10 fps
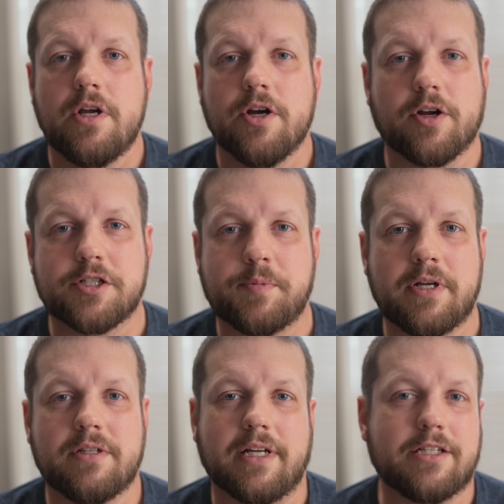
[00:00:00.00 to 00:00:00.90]
you're gonna
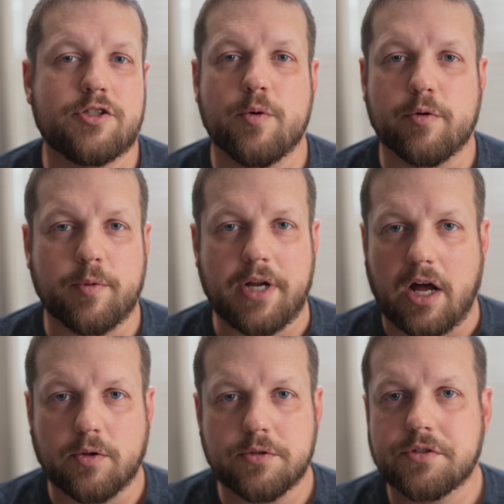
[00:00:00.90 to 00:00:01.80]
spend like two or
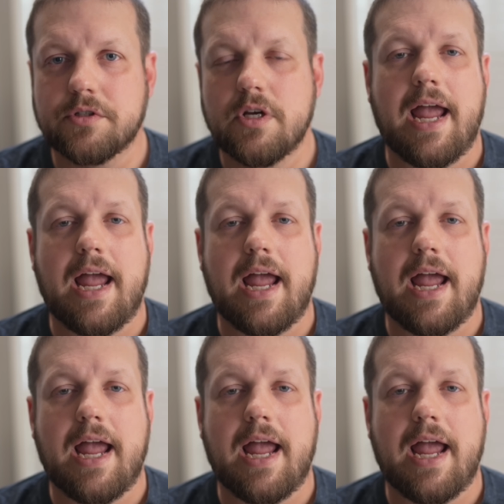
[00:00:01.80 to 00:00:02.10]
$3.